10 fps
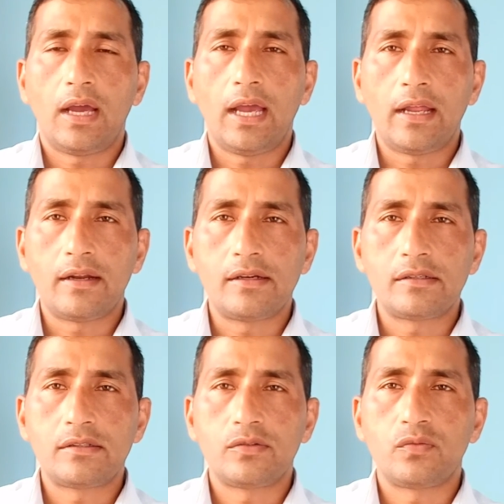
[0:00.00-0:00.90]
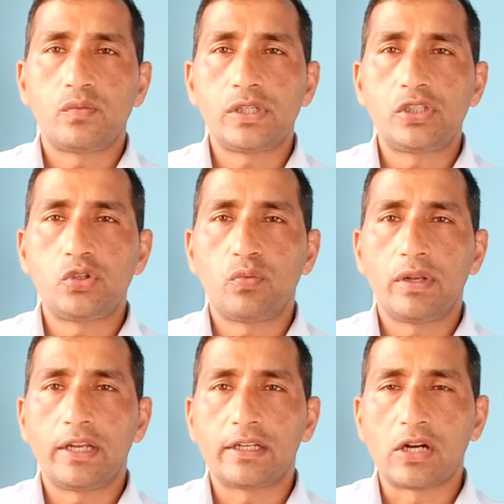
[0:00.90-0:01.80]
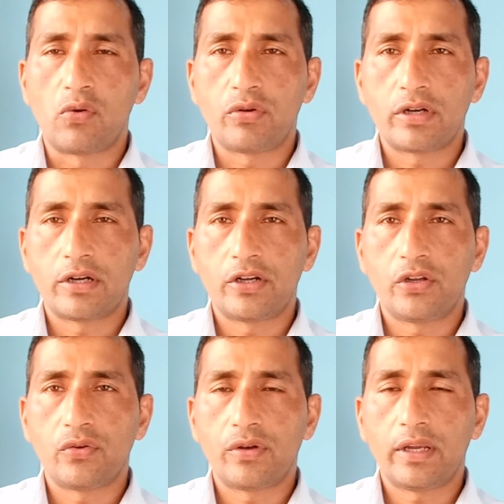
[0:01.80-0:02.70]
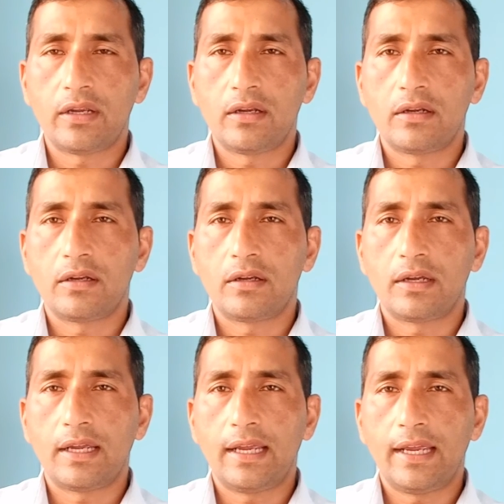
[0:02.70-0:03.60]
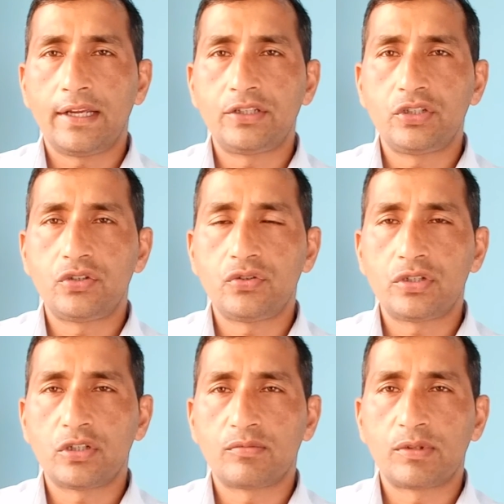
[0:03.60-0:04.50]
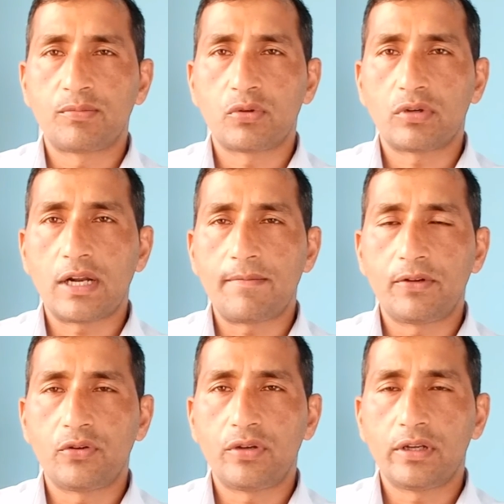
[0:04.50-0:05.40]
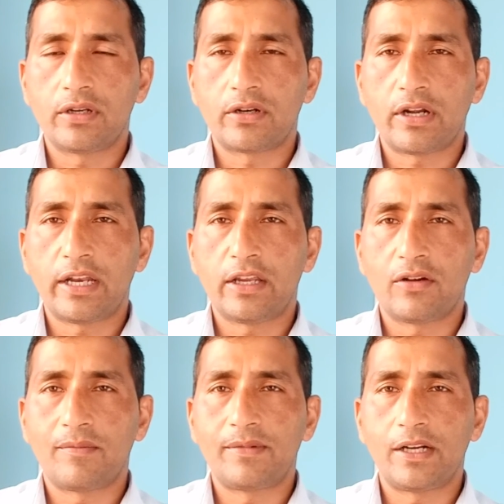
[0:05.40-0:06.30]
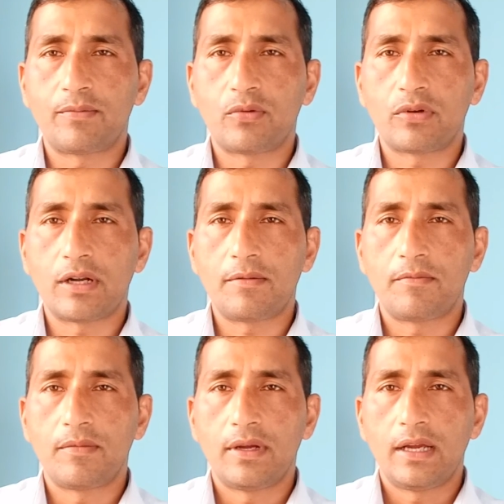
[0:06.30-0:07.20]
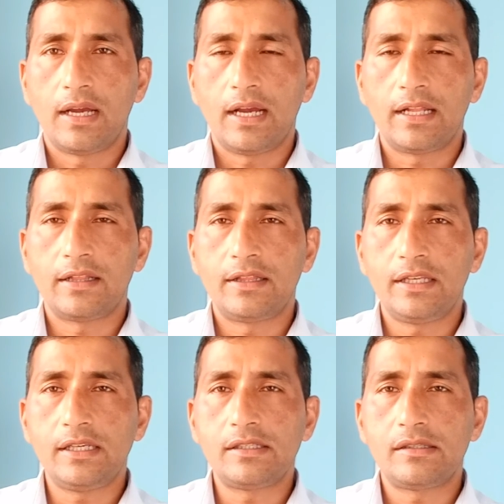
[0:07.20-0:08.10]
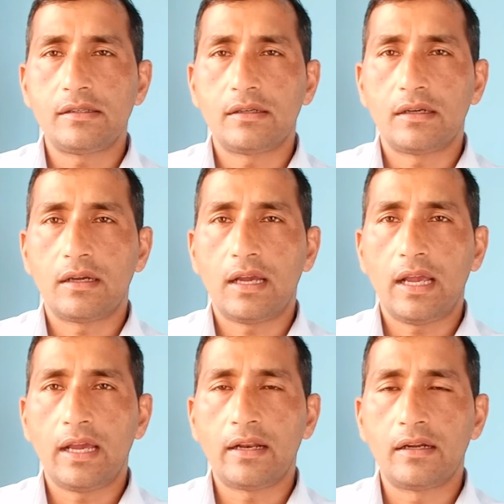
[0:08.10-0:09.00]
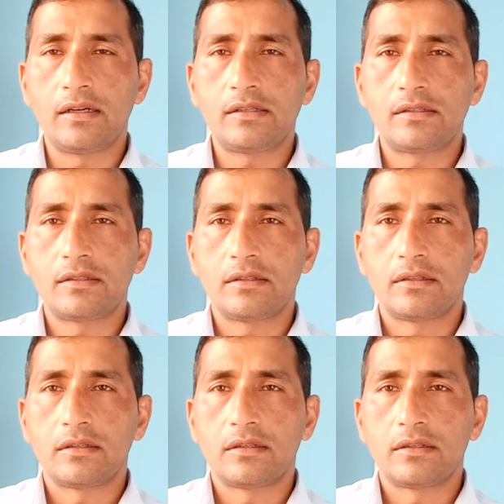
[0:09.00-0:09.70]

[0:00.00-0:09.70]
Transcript: errors which you will encounter during execution of the program, during running of that program, and these errors